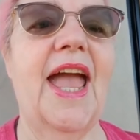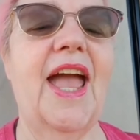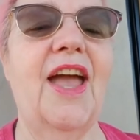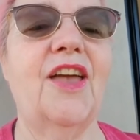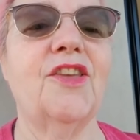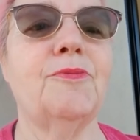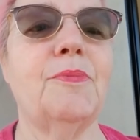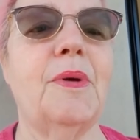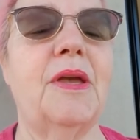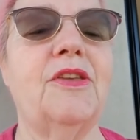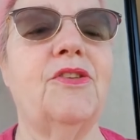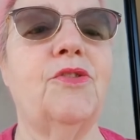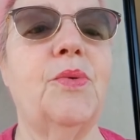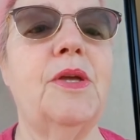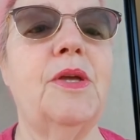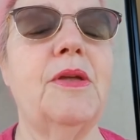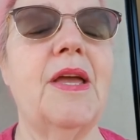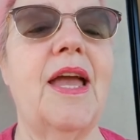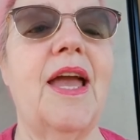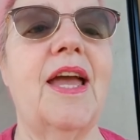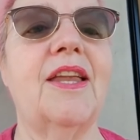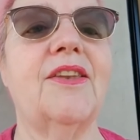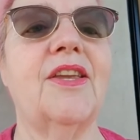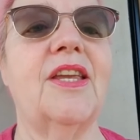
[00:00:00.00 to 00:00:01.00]
as my sweet
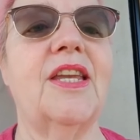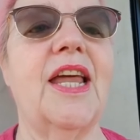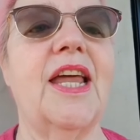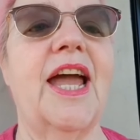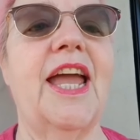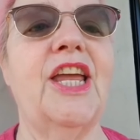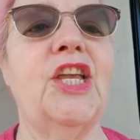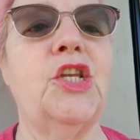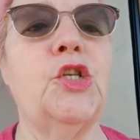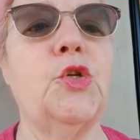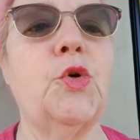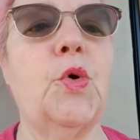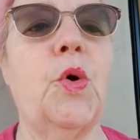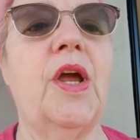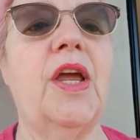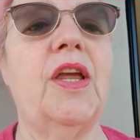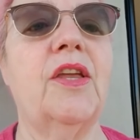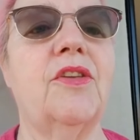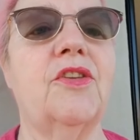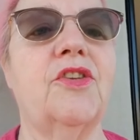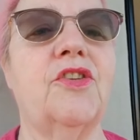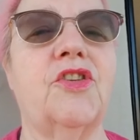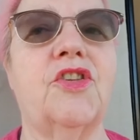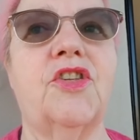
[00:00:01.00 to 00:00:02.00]
Etta and I
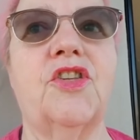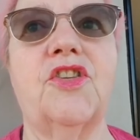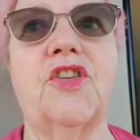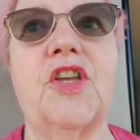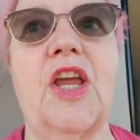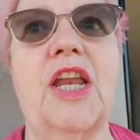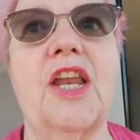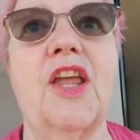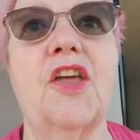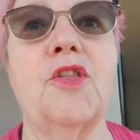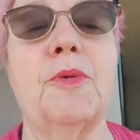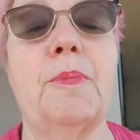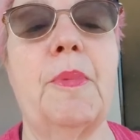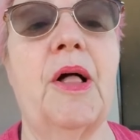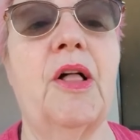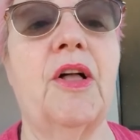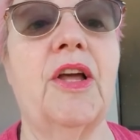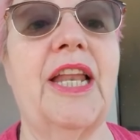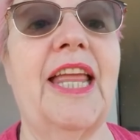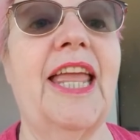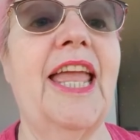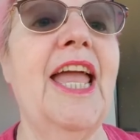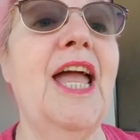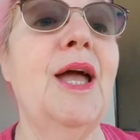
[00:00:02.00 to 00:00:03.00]
enjoy standing on the
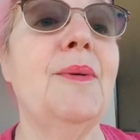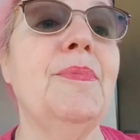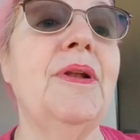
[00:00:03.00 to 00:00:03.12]
balcony.